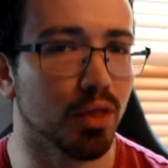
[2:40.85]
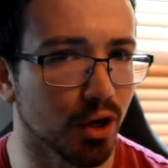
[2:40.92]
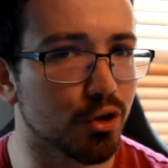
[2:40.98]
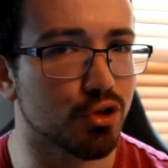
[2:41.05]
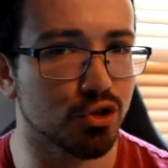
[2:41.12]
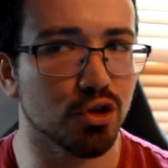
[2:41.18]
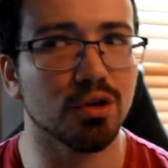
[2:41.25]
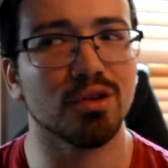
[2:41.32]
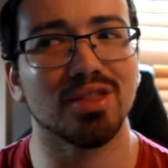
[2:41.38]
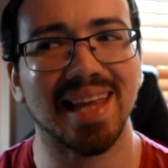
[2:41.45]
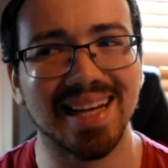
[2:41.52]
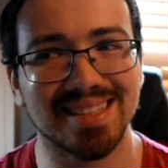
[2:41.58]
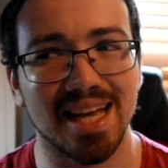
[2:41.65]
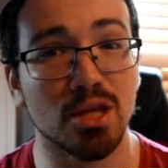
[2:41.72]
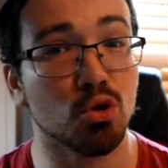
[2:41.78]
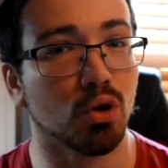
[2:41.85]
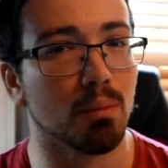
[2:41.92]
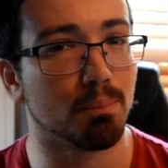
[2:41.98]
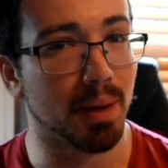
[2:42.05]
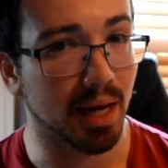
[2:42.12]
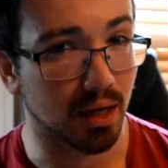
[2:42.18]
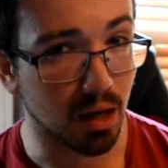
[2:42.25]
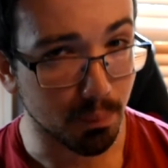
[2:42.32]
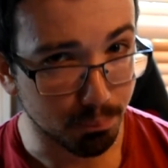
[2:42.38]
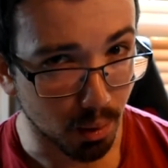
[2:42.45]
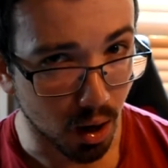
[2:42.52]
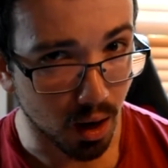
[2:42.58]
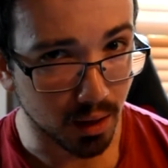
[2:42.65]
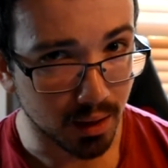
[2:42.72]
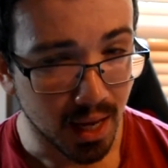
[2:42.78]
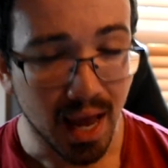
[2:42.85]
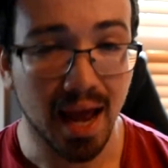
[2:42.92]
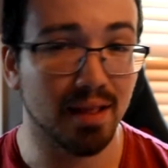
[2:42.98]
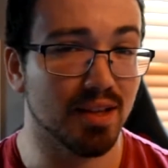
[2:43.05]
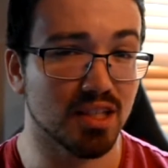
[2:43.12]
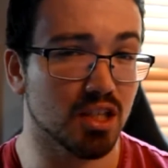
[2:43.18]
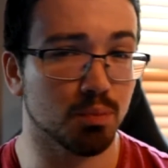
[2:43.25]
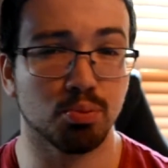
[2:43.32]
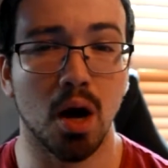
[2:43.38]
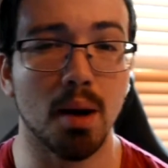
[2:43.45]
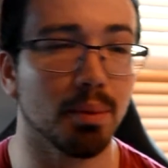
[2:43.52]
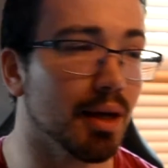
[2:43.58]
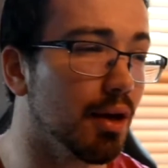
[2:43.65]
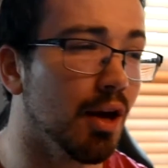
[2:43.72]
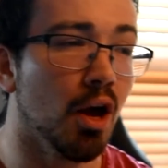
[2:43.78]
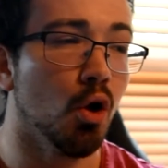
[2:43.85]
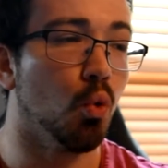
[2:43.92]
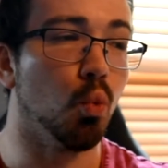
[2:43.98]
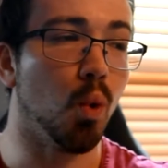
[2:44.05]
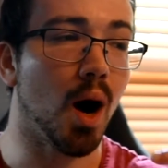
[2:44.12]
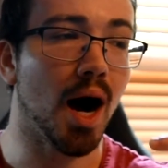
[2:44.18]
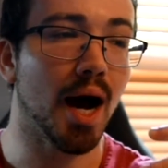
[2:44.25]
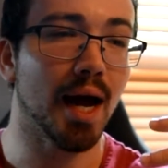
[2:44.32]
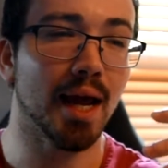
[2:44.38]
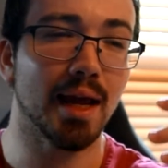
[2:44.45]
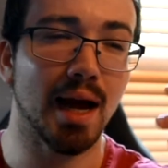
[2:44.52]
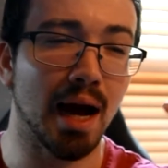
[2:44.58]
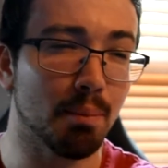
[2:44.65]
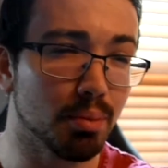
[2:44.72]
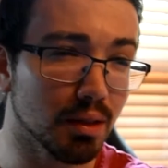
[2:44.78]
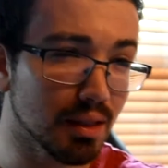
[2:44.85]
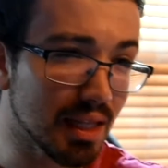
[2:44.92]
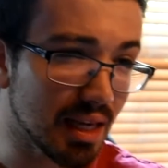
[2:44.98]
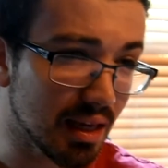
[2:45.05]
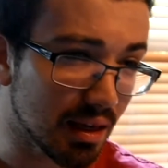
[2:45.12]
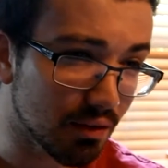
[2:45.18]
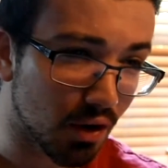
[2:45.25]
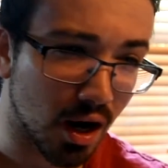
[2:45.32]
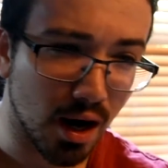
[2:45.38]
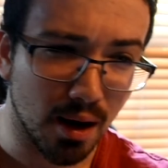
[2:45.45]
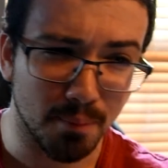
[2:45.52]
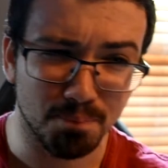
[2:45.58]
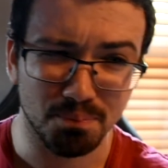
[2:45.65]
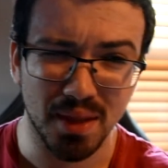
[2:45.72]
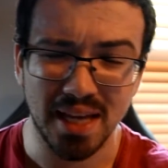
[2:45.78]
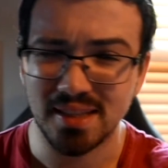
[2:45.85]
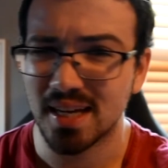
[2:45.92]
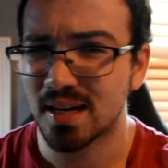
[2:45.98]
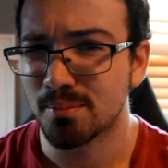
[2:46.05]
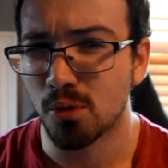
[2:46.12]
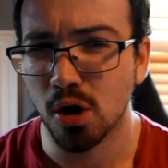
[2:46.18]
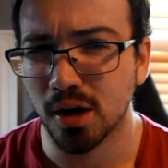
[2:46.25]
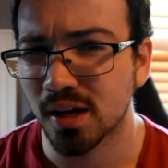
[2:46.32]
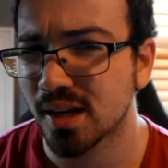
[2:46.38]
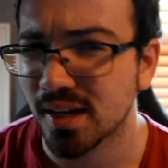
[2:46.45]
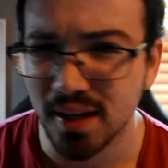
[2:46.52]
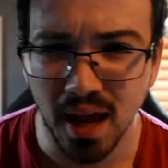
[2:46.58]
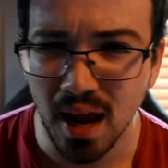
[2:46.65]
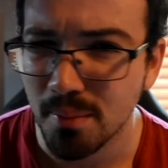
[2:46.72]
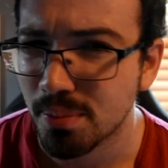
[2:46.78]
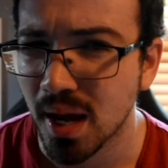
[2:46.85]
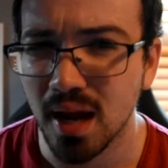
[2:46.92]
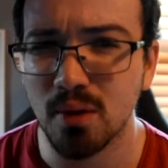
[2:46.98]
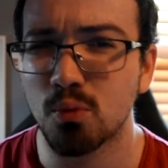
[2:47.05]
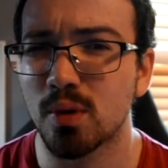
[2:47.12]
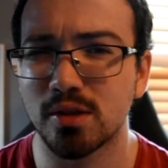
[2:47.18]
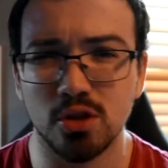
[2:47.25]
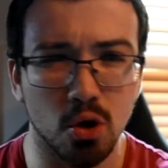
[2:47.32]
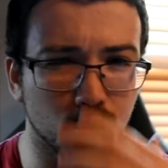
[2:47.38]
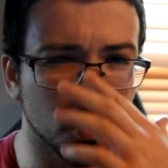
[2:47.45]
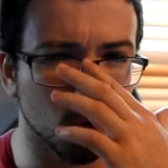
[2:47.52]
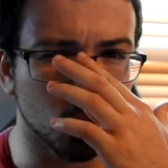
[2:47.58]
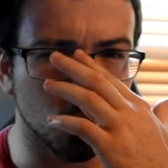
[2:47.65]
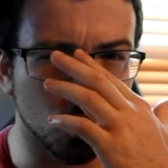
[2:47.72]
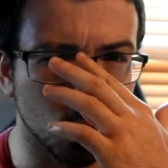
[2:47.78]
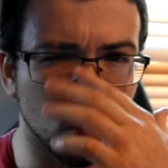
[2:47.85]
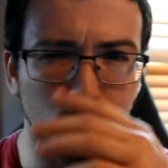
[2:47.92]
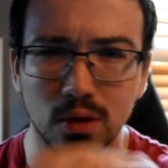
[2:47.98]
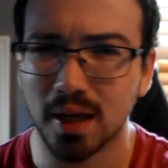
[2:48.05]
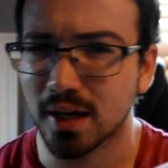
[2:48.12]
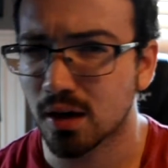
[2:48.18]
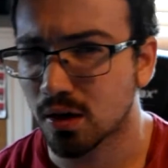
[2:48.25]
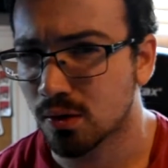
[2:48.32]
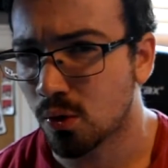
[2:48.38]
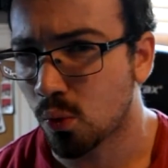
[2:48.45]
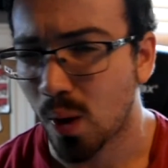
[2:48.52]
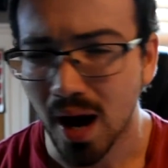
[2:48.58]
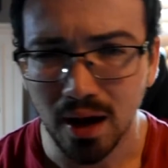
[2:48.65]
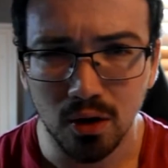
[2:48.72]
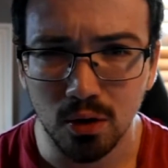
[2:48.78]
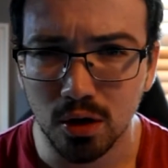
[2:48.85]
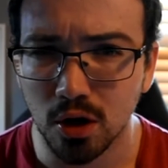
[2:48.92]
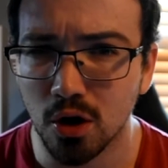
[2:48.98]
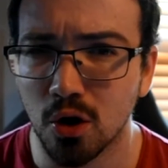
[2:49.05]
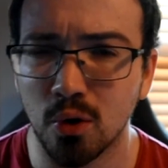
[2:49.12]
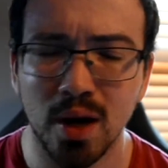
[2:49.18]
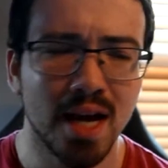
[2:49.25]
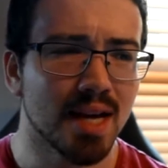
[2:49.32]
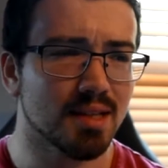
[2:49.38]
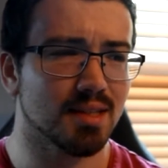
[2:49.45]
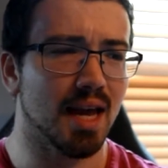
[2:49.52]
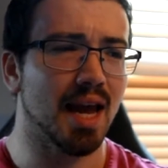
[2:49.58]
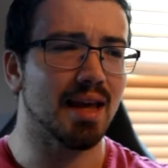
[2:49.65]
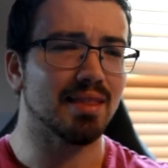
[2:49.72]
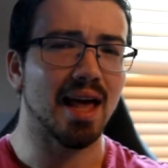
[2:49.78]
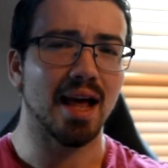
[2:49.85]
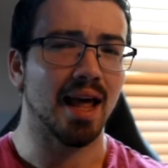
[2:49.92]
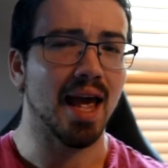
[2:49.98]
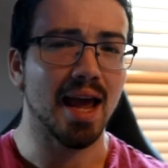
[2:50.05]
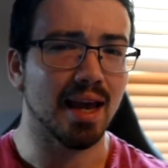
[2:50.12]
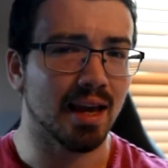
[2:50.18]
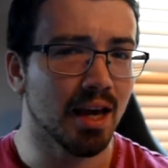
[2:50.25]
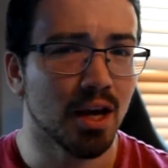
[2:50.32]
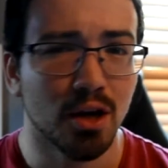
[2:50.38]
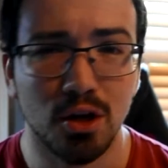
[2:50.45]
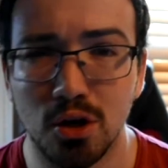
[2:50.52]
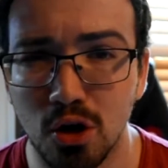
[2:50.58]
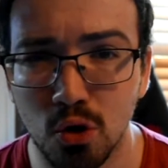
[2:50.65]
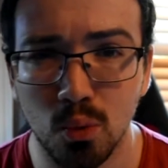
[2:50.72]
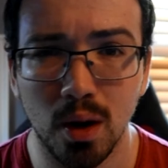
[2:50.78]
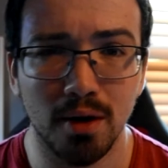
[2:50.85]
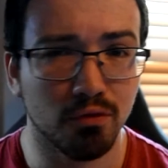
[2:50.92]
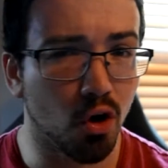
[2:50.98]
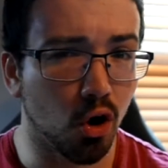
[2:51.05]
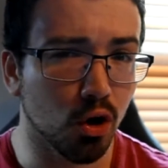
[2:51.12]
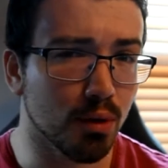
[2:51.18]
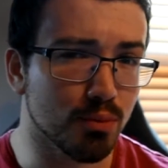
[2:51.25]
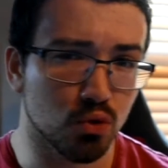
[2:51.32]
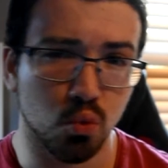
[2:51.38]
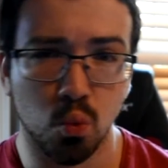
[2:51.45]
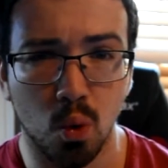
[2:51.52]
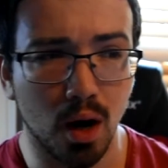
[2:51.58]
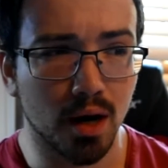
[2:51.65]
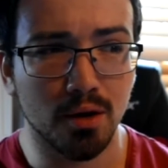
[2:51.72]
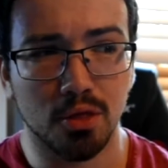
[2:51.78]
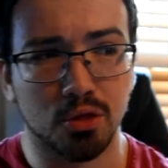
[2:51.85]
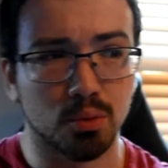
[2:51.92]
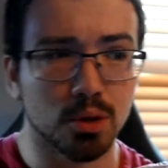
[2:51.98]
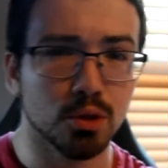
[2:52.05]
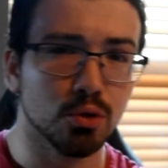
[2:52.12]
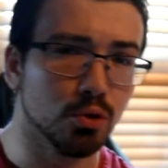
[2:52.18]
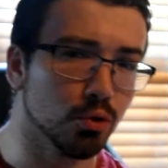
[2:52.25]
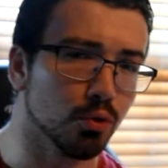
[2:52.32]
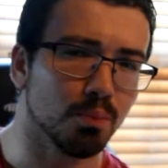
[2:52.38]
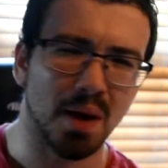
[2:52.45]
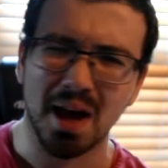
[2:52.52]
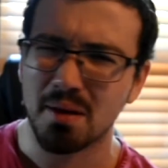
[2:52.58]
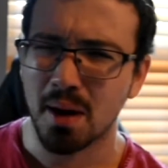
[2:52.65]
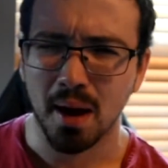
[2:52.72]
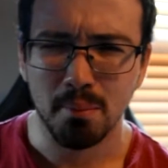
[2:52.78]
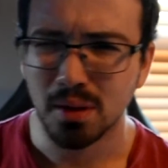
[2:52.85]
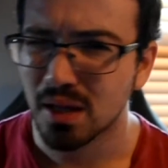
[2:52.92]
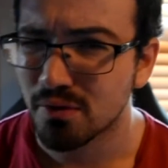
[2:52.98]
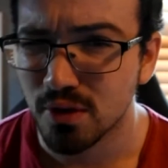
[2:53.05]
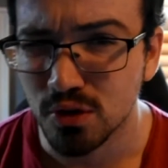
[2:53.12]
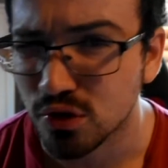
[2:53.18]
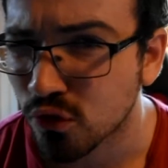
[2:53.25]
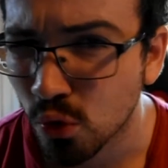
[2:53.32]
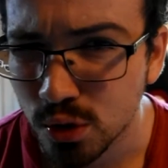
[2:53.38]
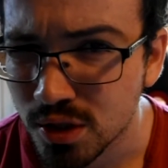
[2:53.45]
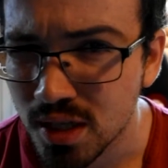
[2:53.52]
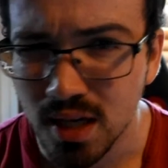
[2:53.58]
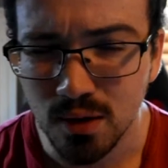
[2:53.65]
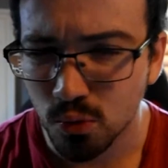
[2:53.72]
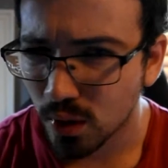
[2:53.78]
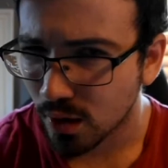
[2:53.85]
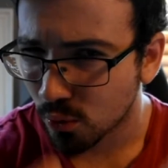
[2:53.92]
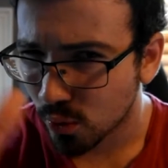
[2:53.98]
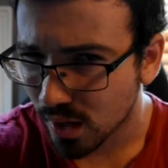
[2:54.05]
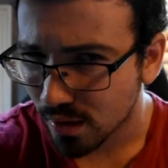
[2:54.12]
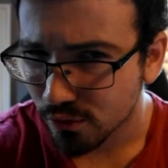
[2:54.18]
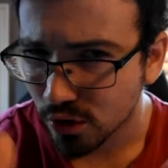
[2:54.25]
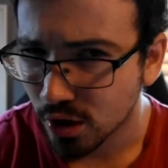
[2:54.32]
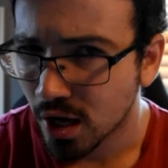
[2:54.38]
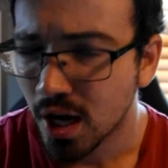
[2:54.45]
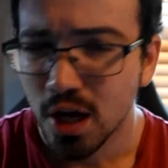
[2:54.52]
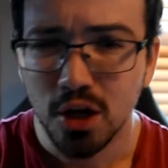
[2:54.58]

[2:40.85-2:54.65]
There are certain things that you can pick up on, and this is probably why I believe um, they did a marketing campaign with Tokyo Ghoul like a, a, while ago, saying that, hey, you know what, volumes 1 through, I, I believe it was 14, what, whatever,